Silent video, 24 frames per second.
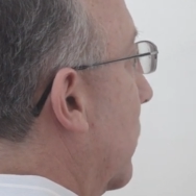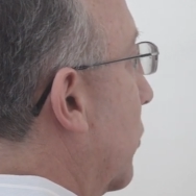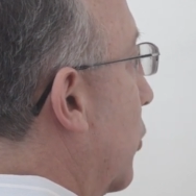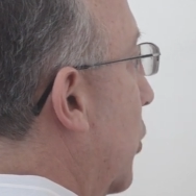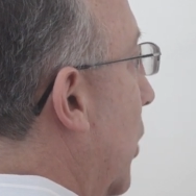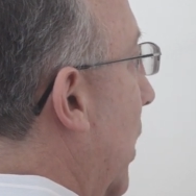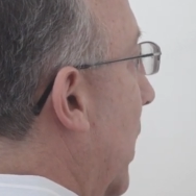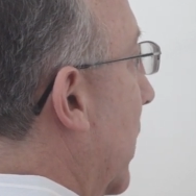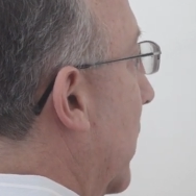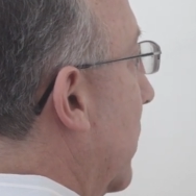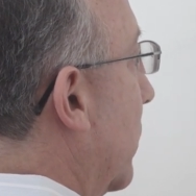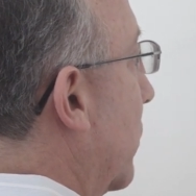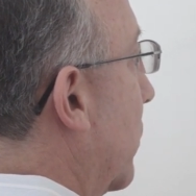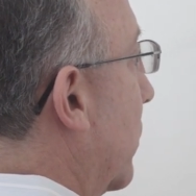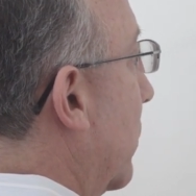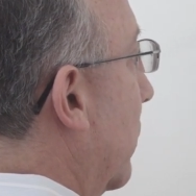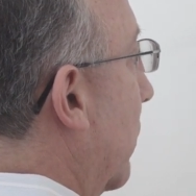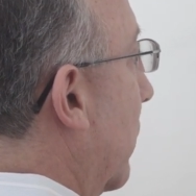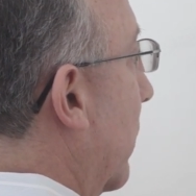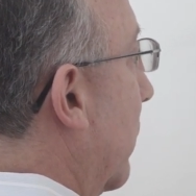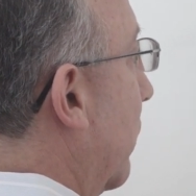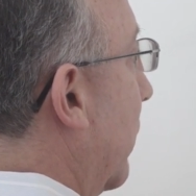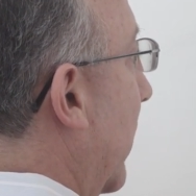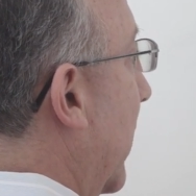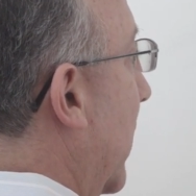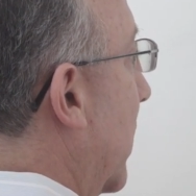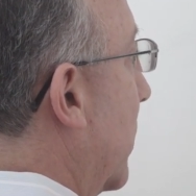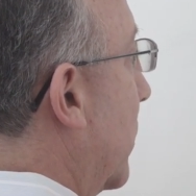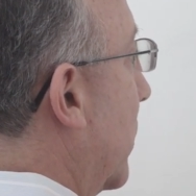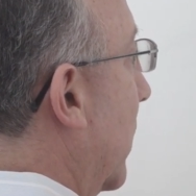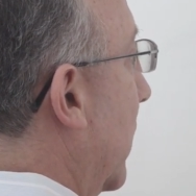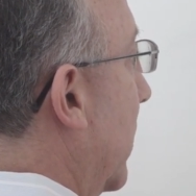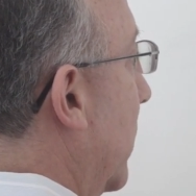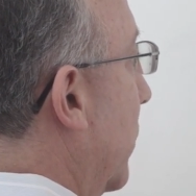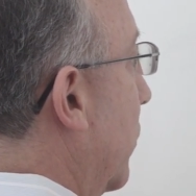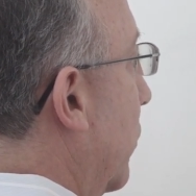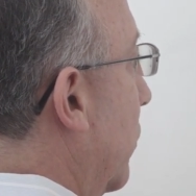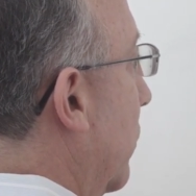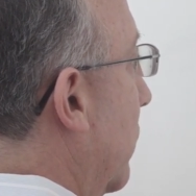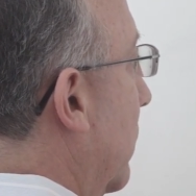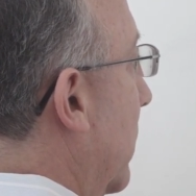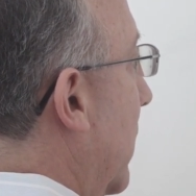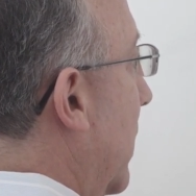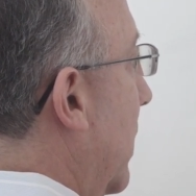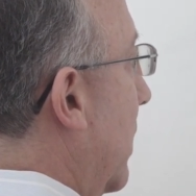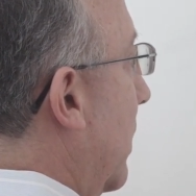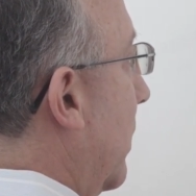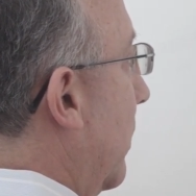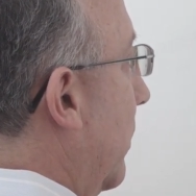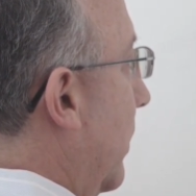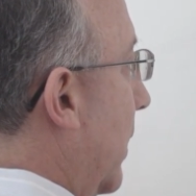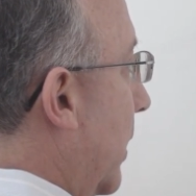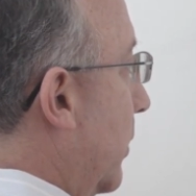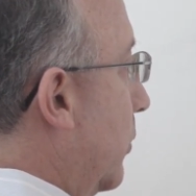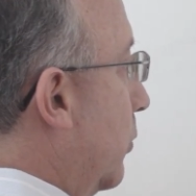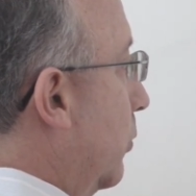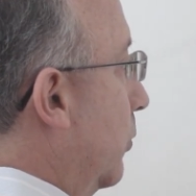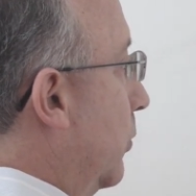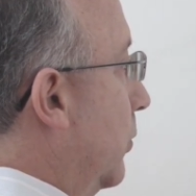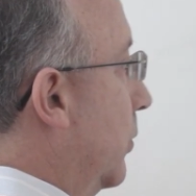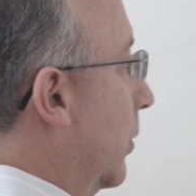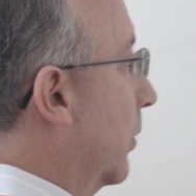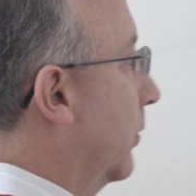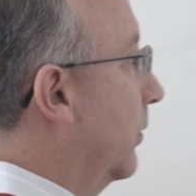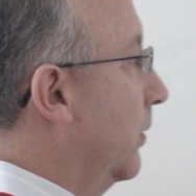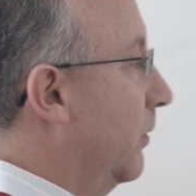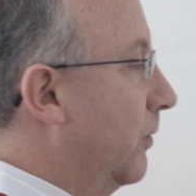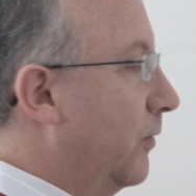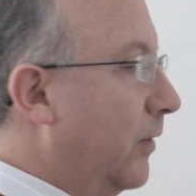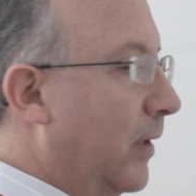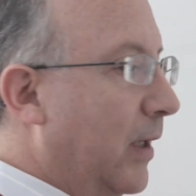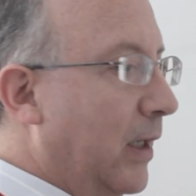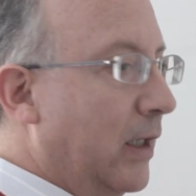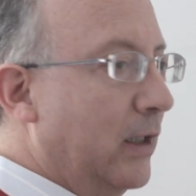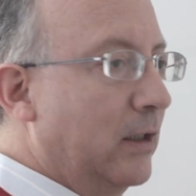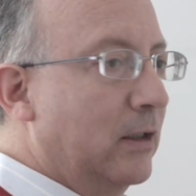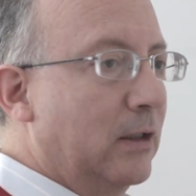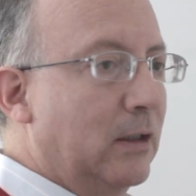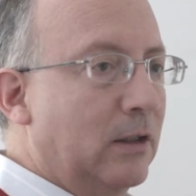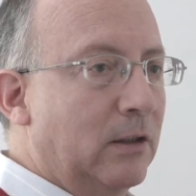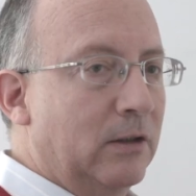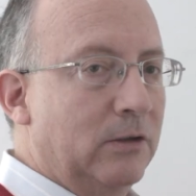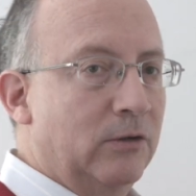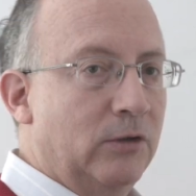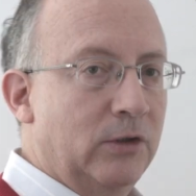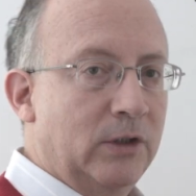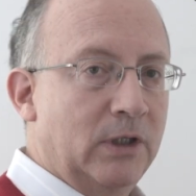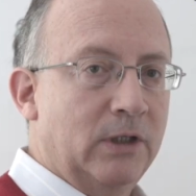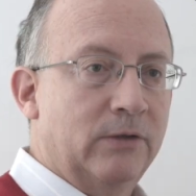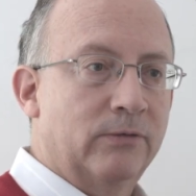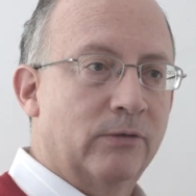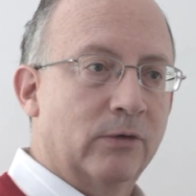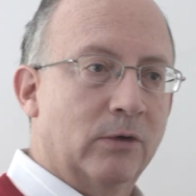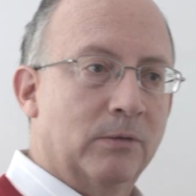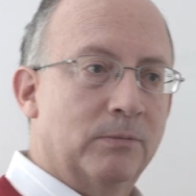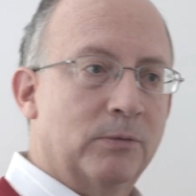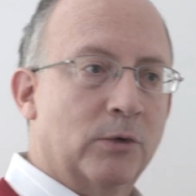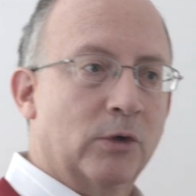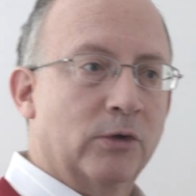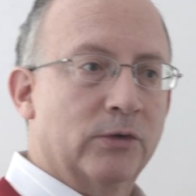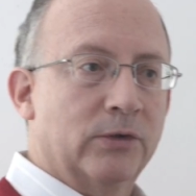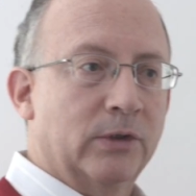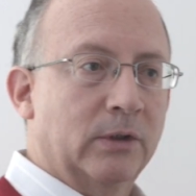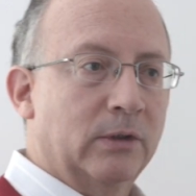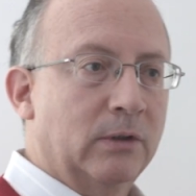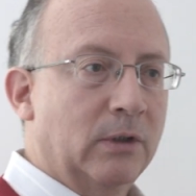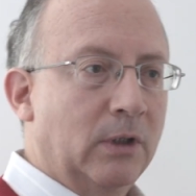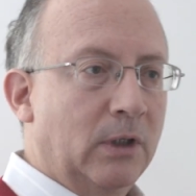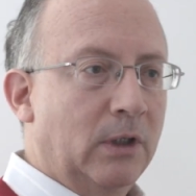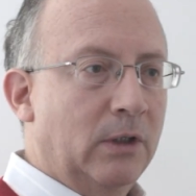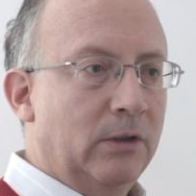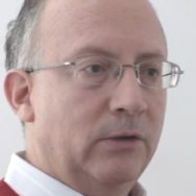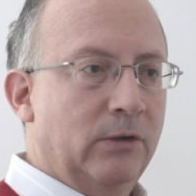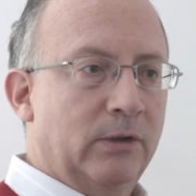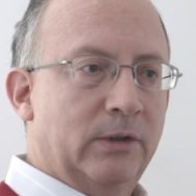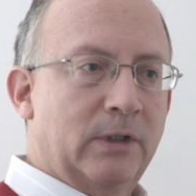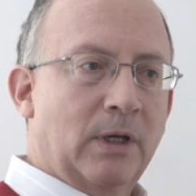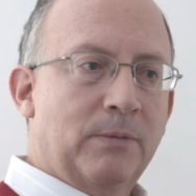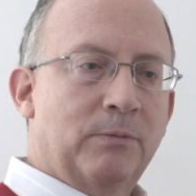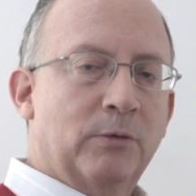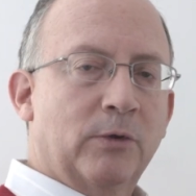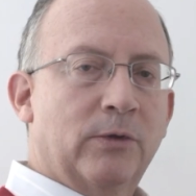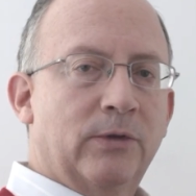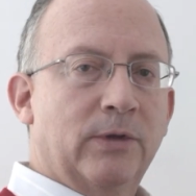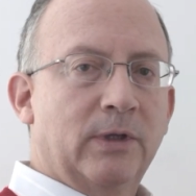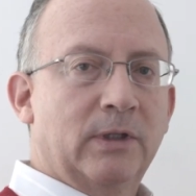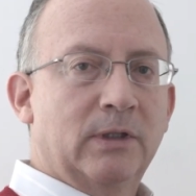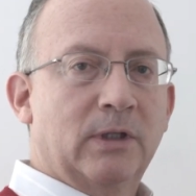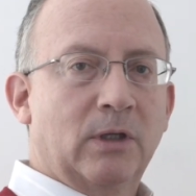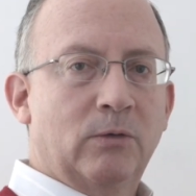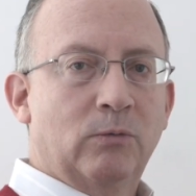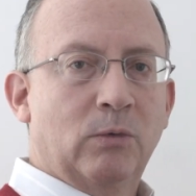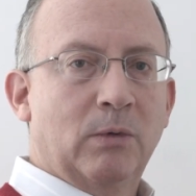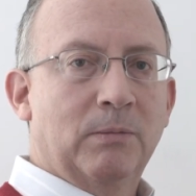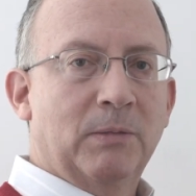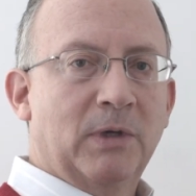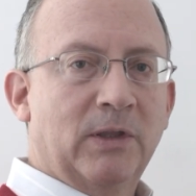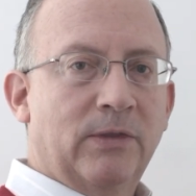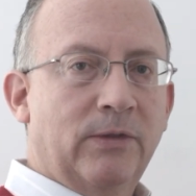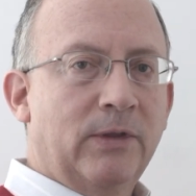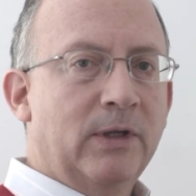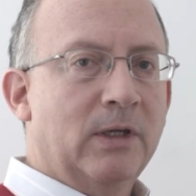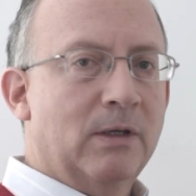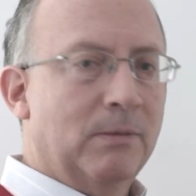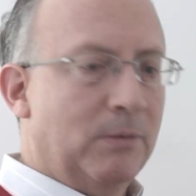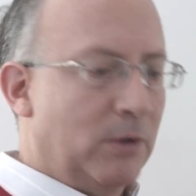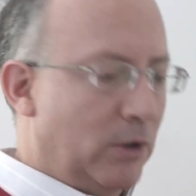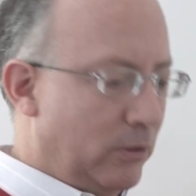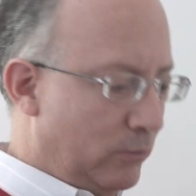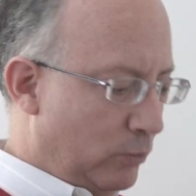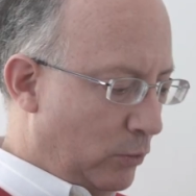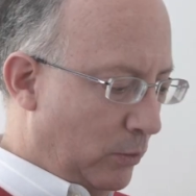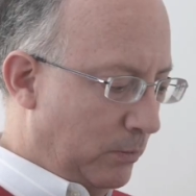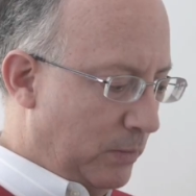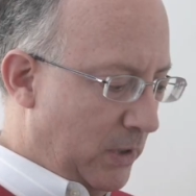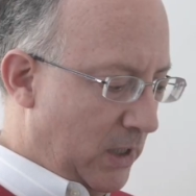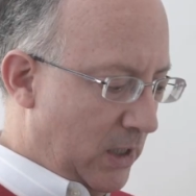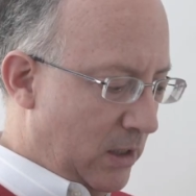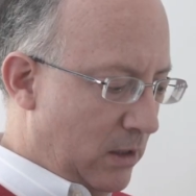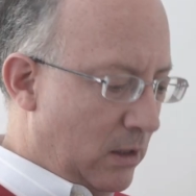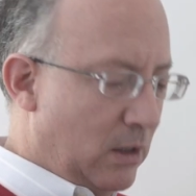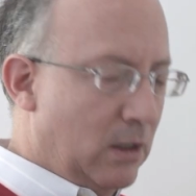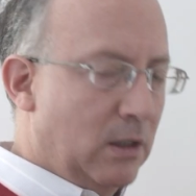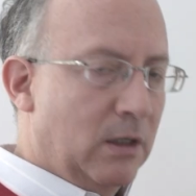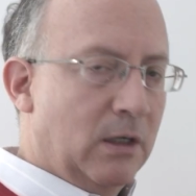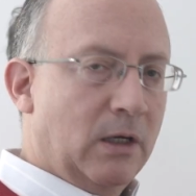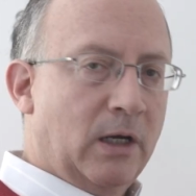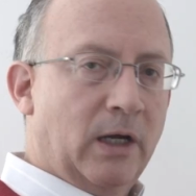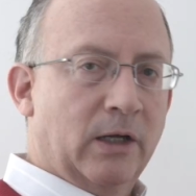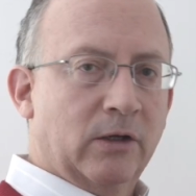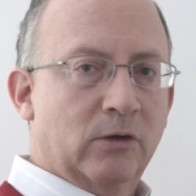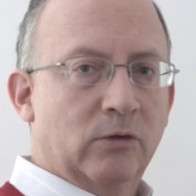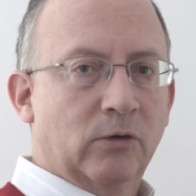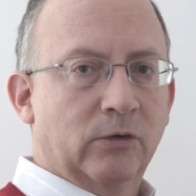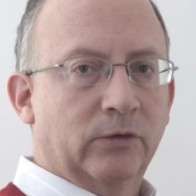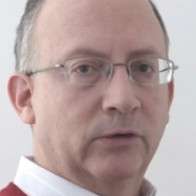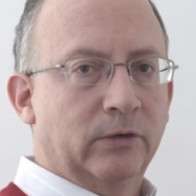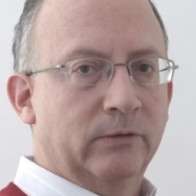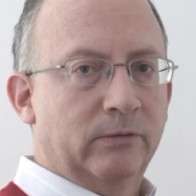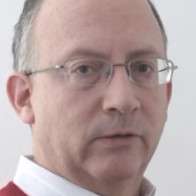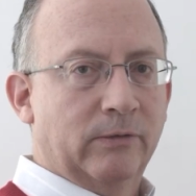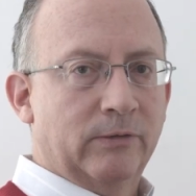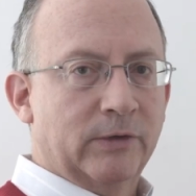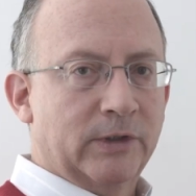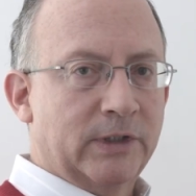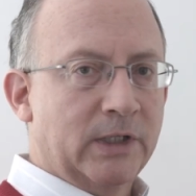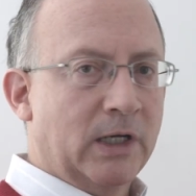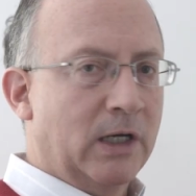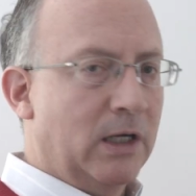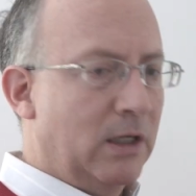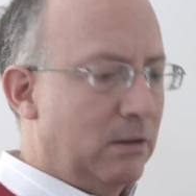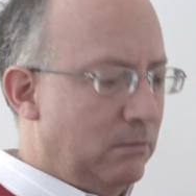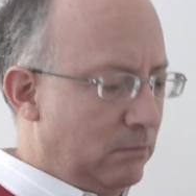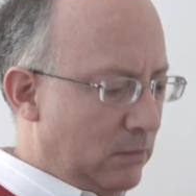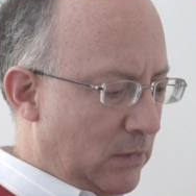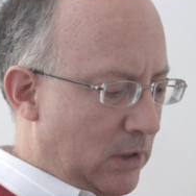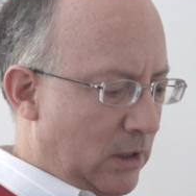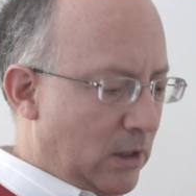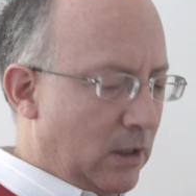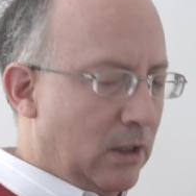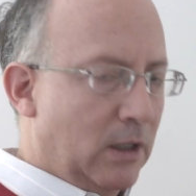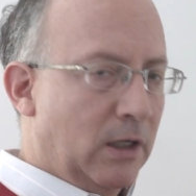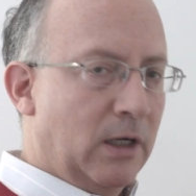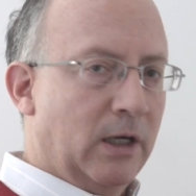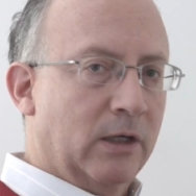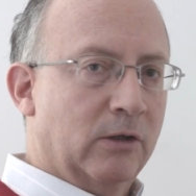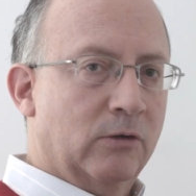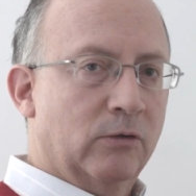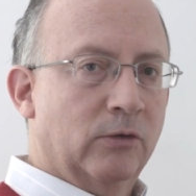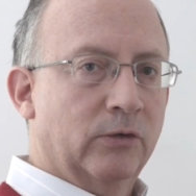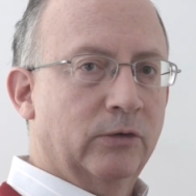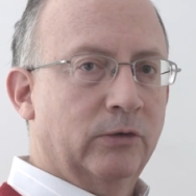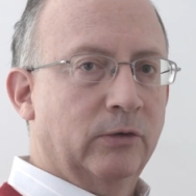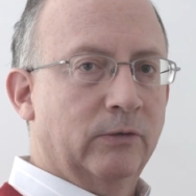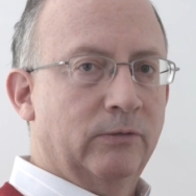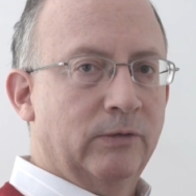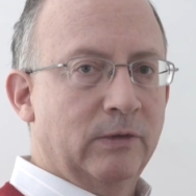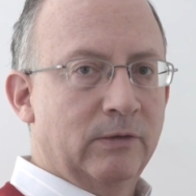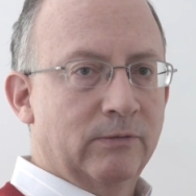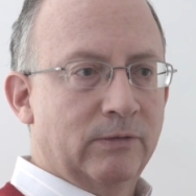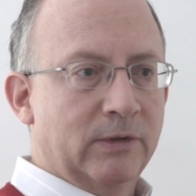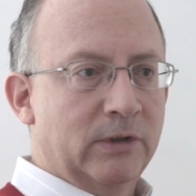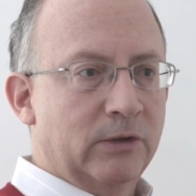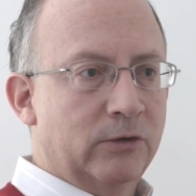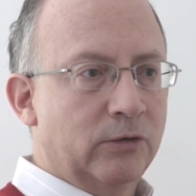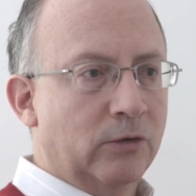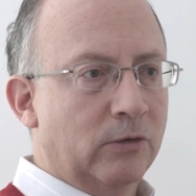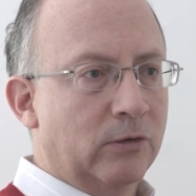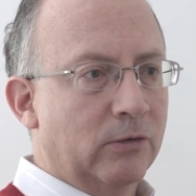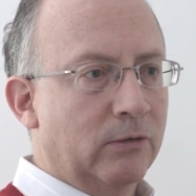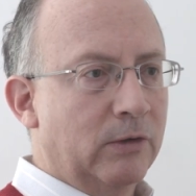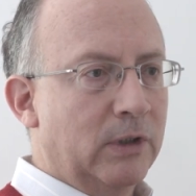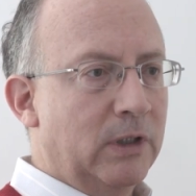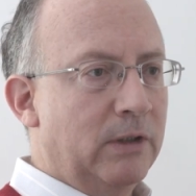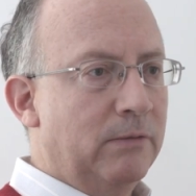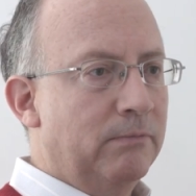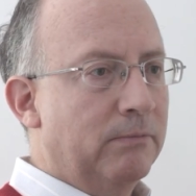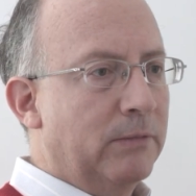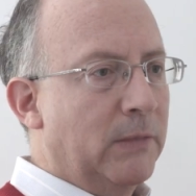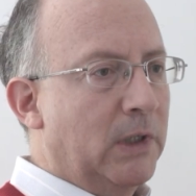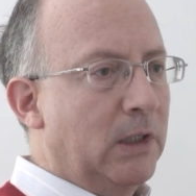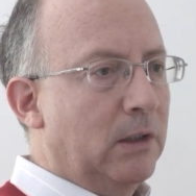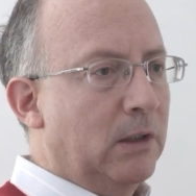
challenge or a financial issue that should justify the need for a project. The type of thing that we may think about would be high cost of overtime, high cost of inventory,